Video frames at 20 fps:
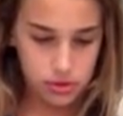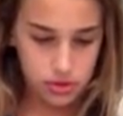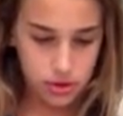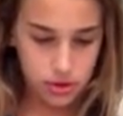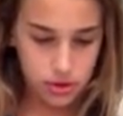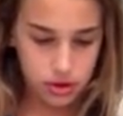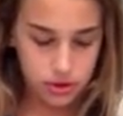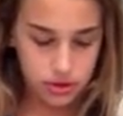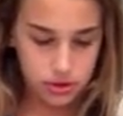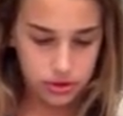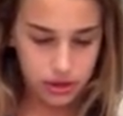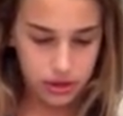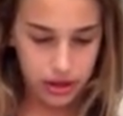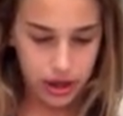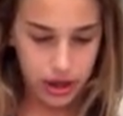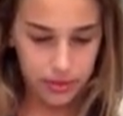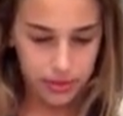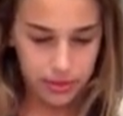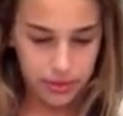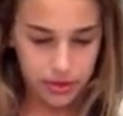onto the
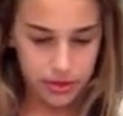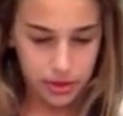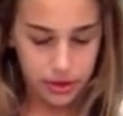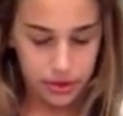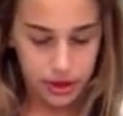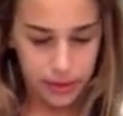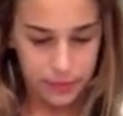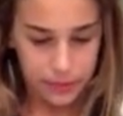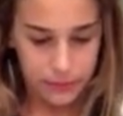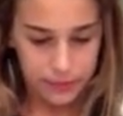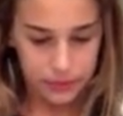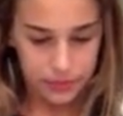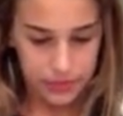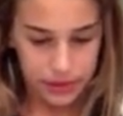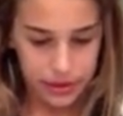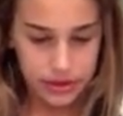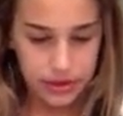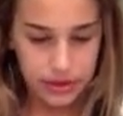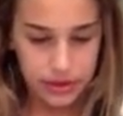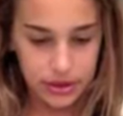cap. Okay,
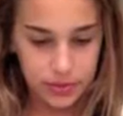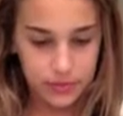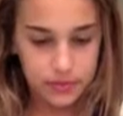so.